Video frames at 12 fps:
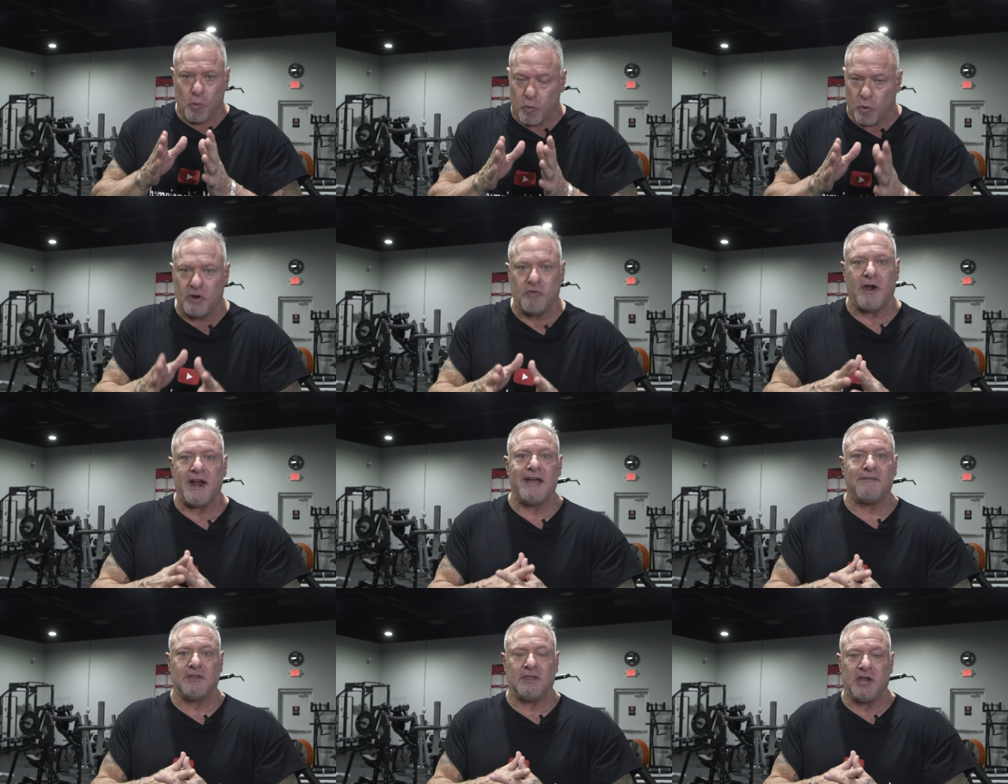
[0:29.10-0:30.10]
one right
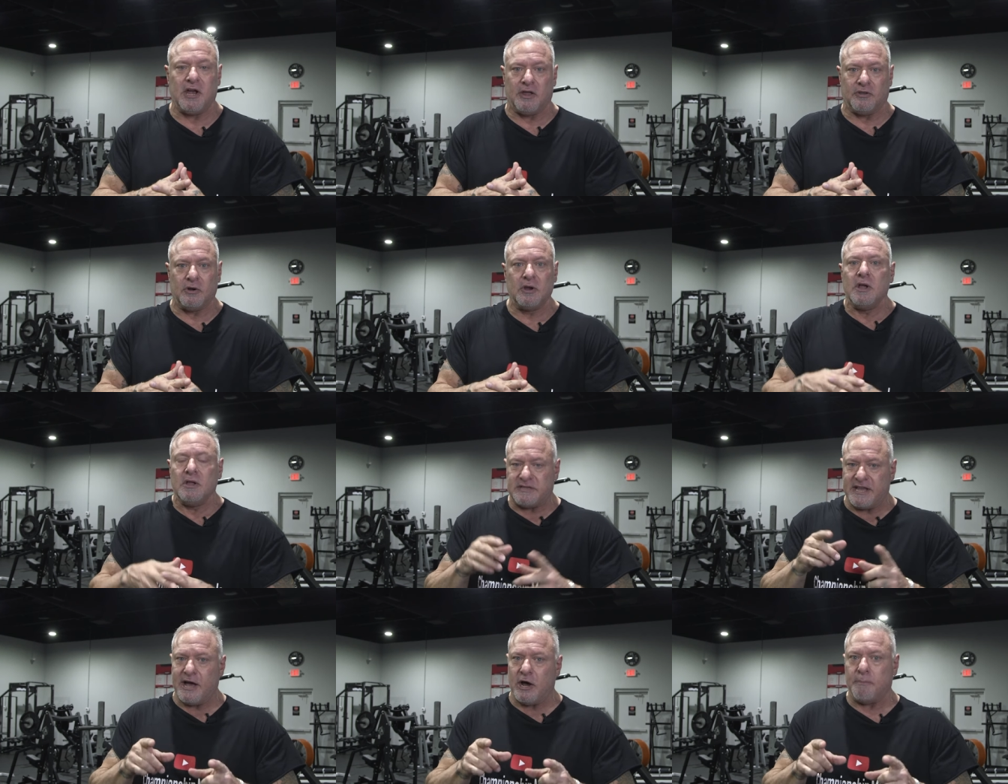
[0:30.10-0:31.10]
after the other
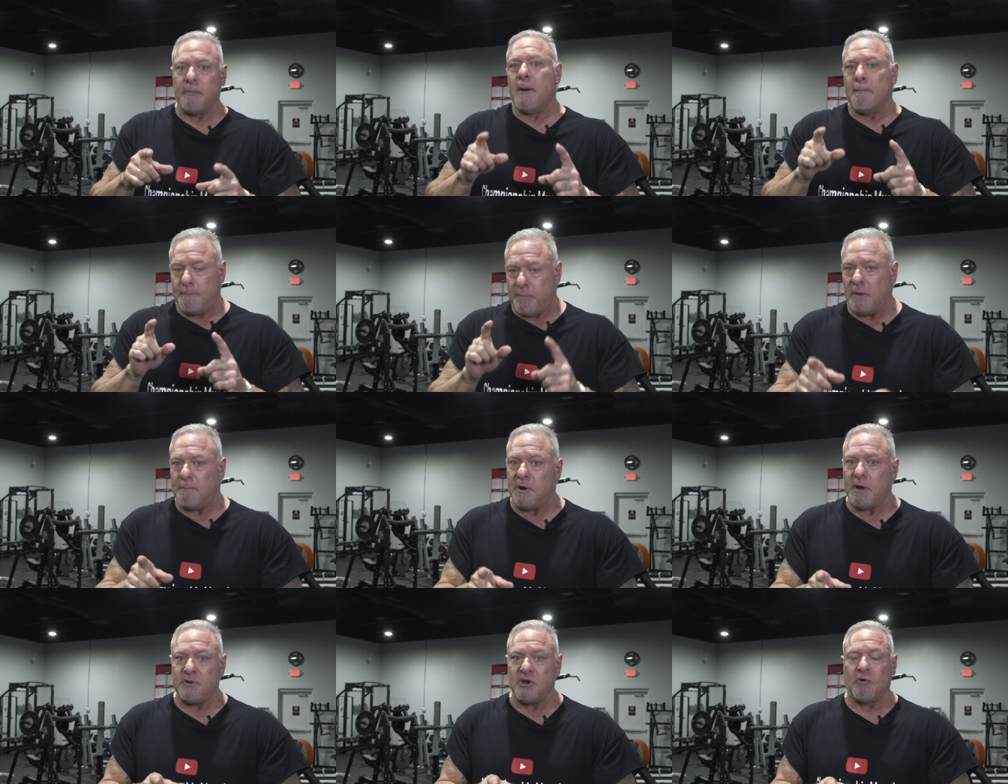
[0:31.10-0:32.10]
to help pump
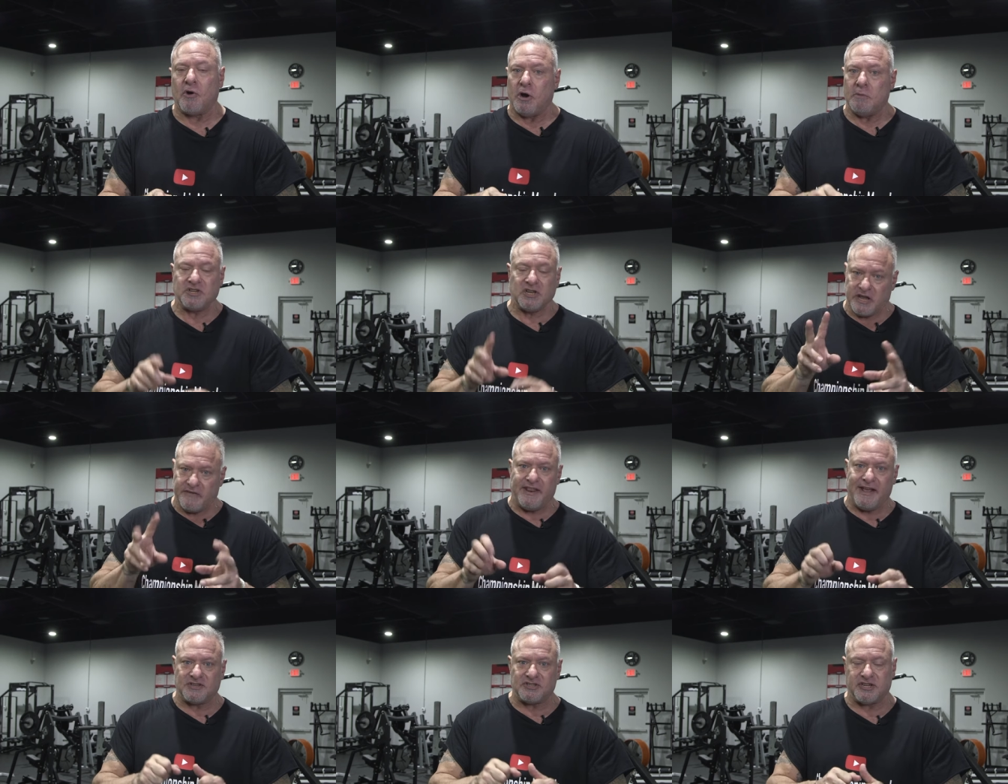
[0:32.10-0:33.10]
up your arms and give you
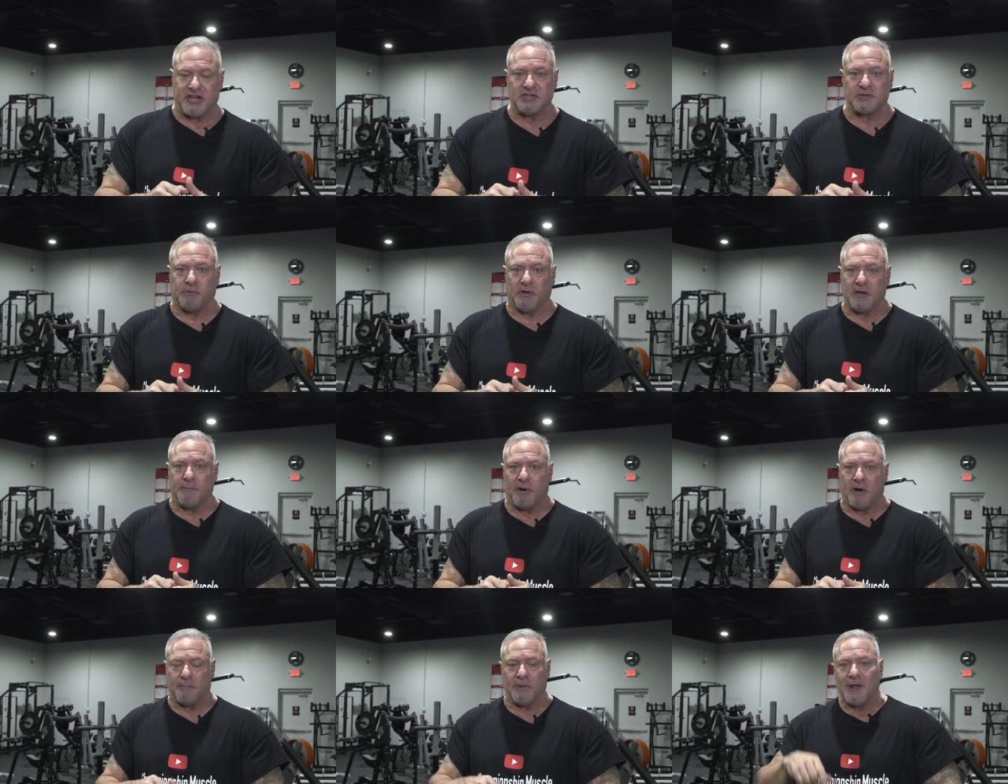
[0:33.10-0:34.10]
that skin splitting
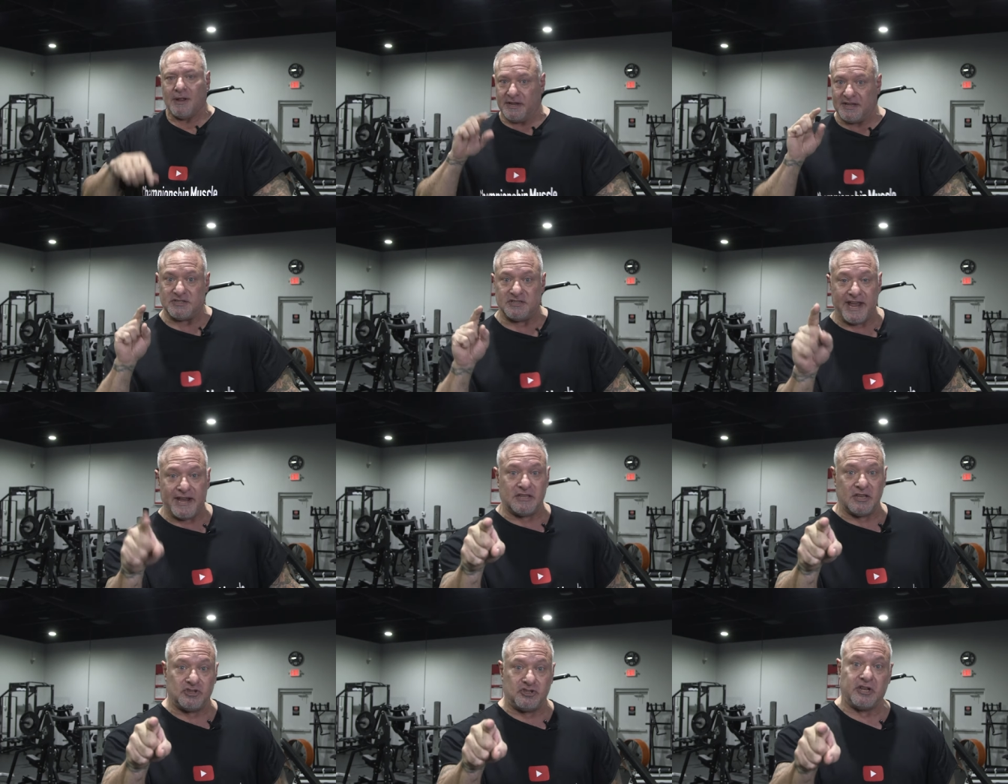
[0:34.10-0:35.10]
pump. Let's take
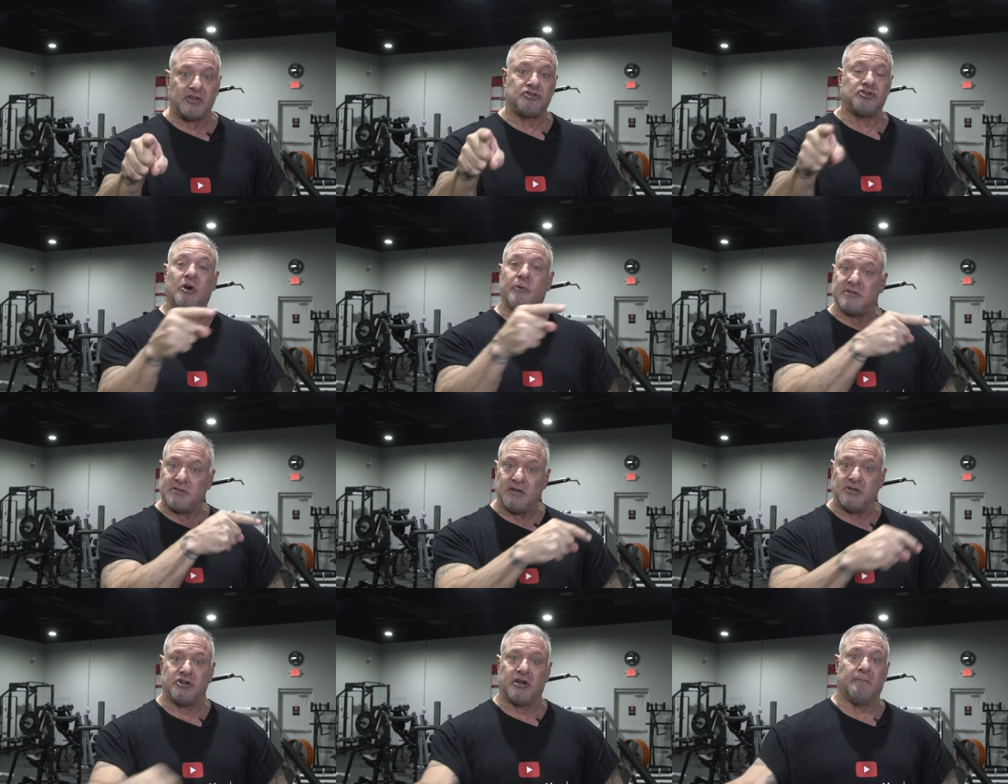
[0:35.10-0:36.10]
this shit show into
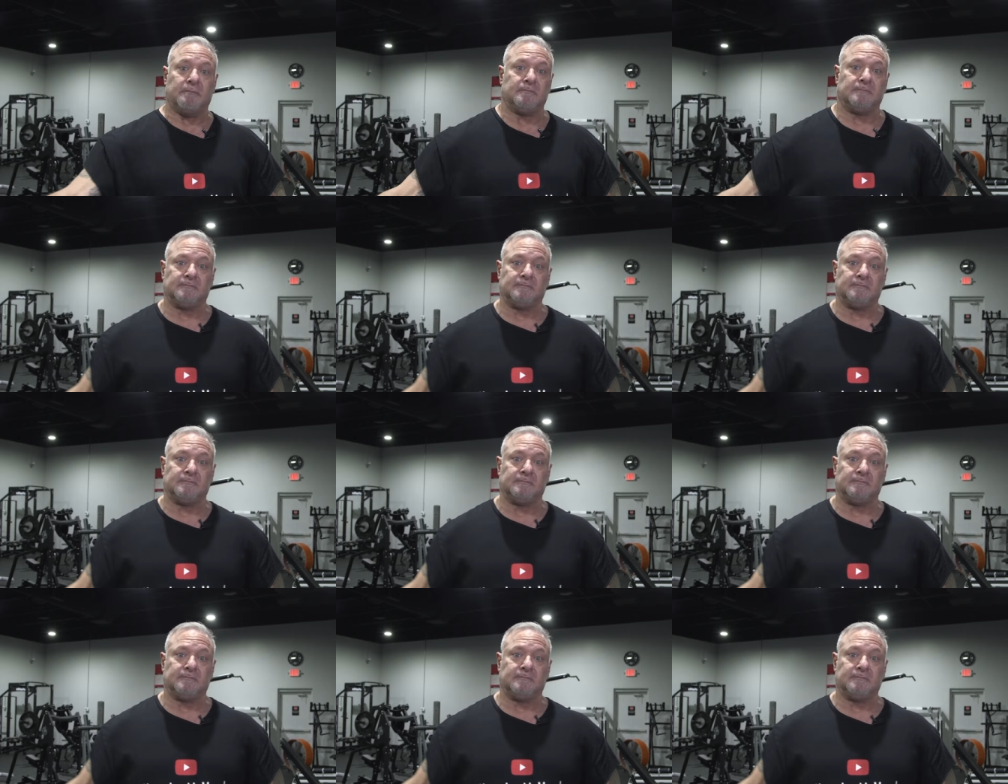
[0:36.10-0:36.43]
the gym.